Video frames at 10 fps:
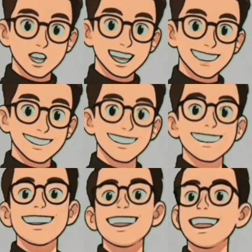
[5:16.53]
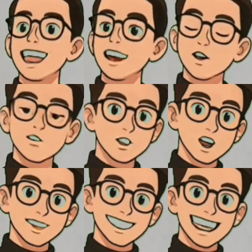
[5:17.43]
12.14
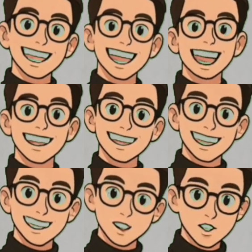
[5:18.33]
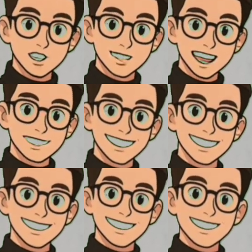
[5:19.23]
Periodic waves. If the vibration that
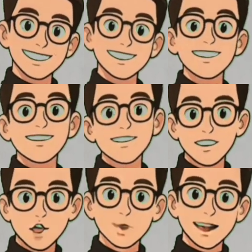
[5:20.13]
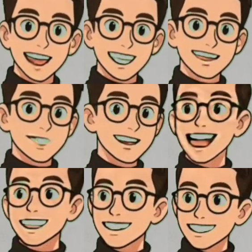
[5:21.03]
causes a wave is periodic, the
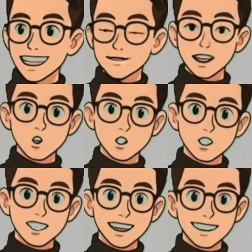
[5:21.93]
wave is also periodic.